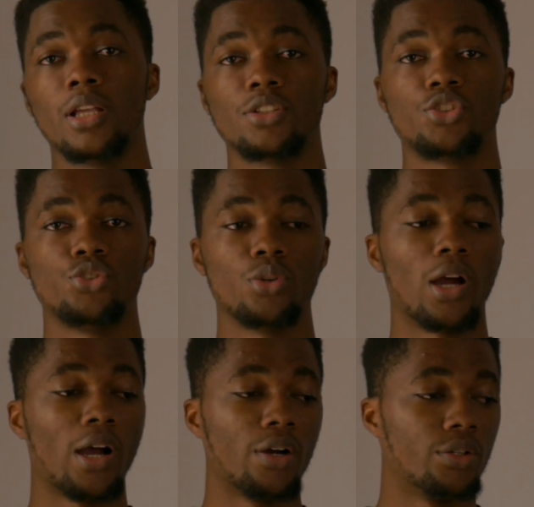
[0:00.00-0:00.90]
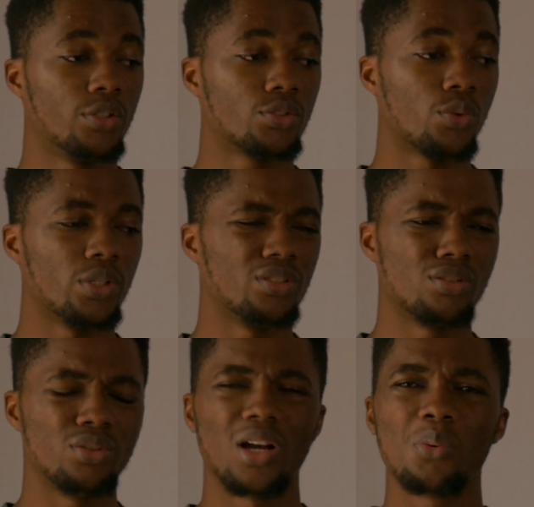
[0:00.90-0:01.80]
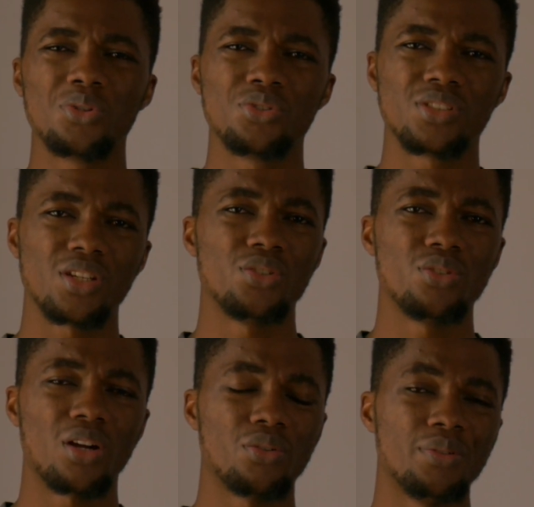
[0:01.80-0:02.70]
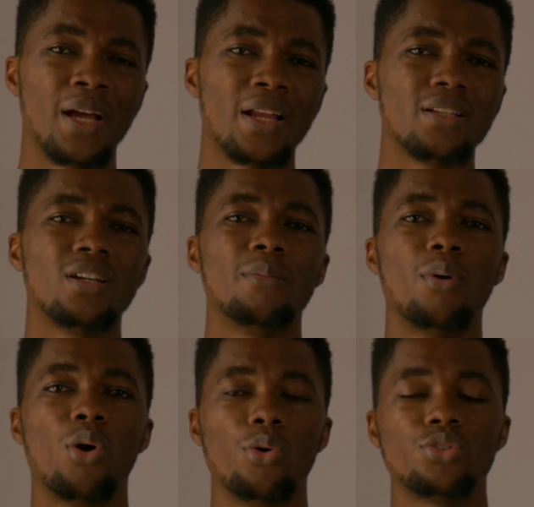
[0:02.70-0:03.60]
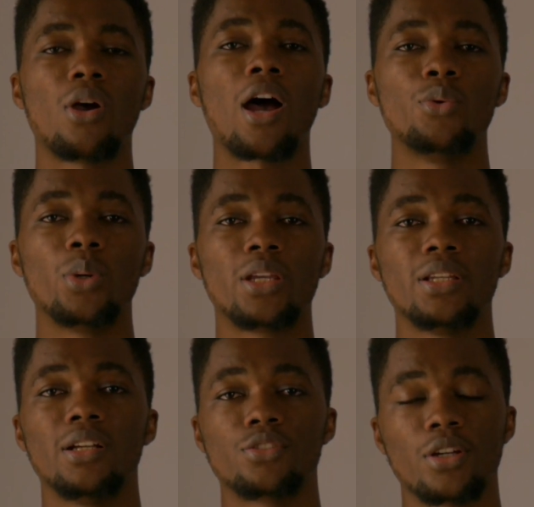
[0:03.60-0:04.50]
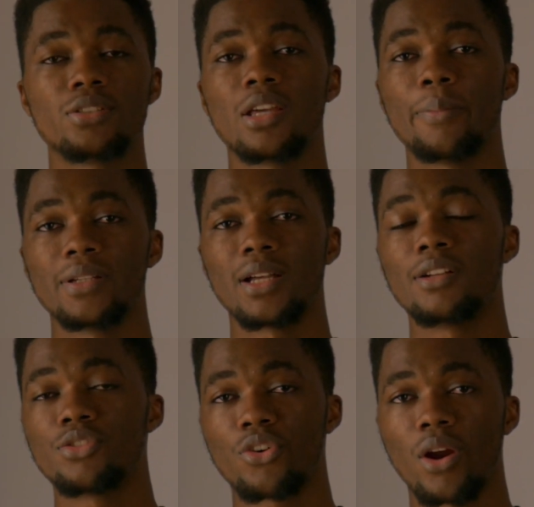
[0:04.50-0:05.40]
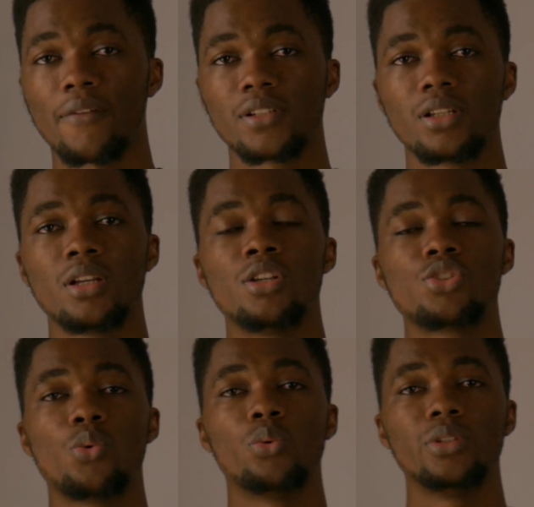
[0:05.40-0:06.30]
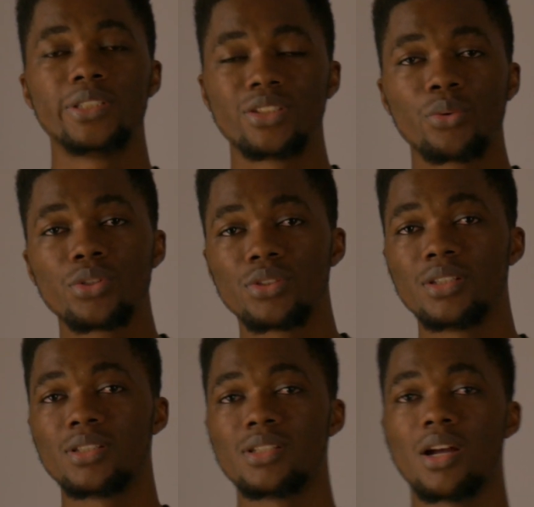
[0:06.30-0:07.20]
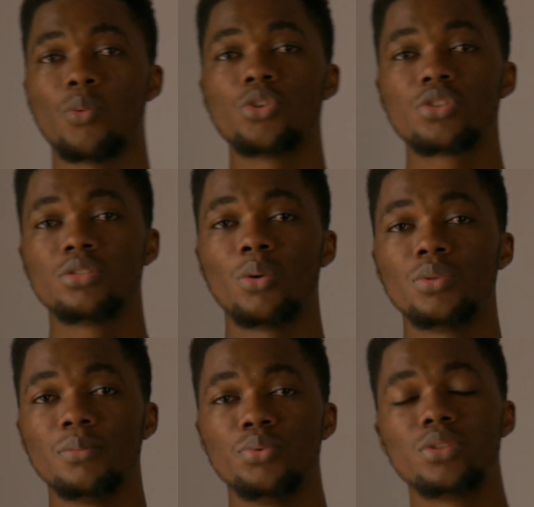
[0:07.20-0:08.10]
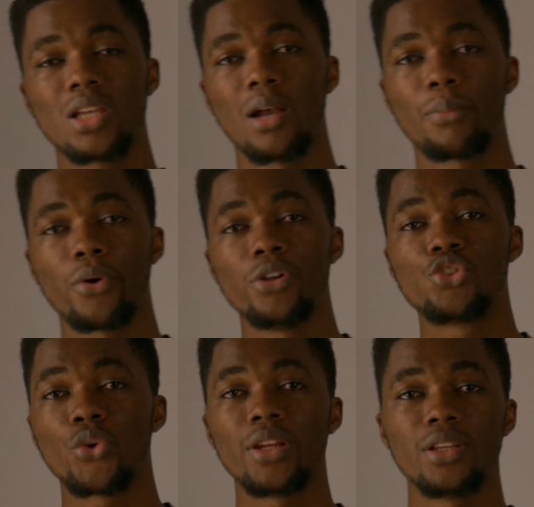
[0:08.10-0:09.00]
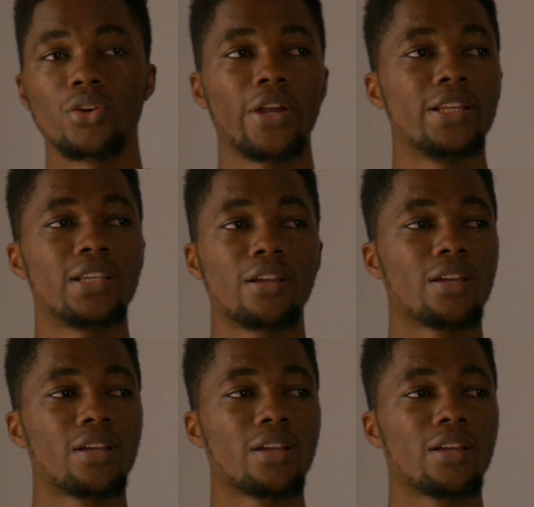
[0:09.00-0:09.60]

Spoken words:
that you are not only good at what you say you are good at, but also hardworking and trying to get better at your craft. So the secret to this is that once you've done with a bootcamp or a training or any